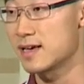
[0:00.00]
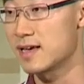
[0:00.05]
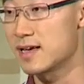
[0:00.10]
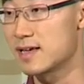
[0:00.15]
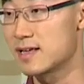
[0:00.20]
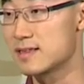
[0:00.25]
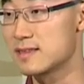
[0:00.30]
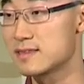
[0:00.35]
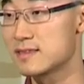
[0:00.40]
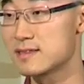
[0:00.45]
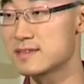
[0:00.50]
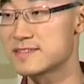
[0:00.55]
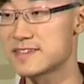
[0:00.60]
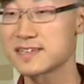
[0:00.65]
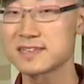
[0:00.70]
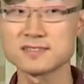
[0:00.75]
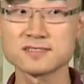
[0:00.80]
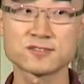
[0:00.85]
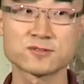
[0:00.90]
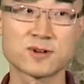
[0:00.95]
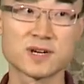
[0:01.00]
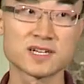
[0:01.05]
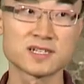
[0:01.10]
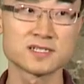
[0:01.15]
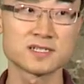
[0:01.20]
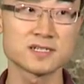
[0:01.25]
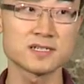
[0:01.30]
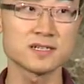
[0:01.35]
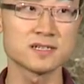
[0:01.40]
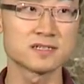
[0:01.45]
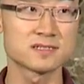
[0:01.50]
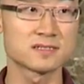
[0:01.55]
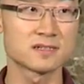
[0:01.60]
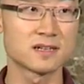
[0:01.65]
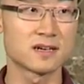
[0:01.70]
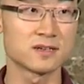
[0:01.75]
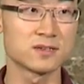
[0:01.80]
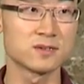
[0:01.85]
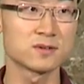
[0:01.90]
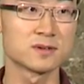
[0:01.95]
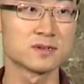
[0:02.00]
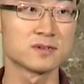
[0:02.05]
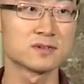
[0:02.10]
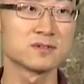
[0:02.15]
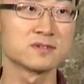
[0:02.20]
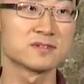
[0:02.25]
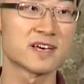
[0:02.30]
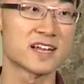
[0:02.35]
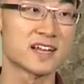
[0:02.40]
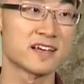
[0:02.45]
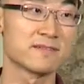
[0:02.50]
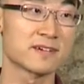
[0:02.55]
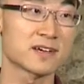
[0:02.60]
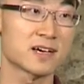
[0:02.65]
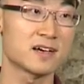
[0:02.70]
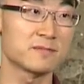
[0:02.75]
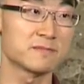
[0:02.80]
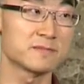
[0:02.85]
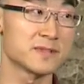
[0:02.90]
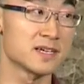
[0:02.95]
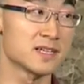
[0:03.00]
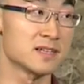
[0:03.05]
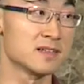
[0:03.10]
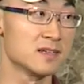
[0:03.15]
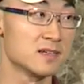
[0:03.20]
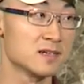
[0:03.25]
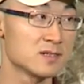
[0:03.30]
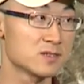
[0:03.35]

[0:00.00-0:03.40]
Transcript: And the second strategy is uh, you can do dynamic update.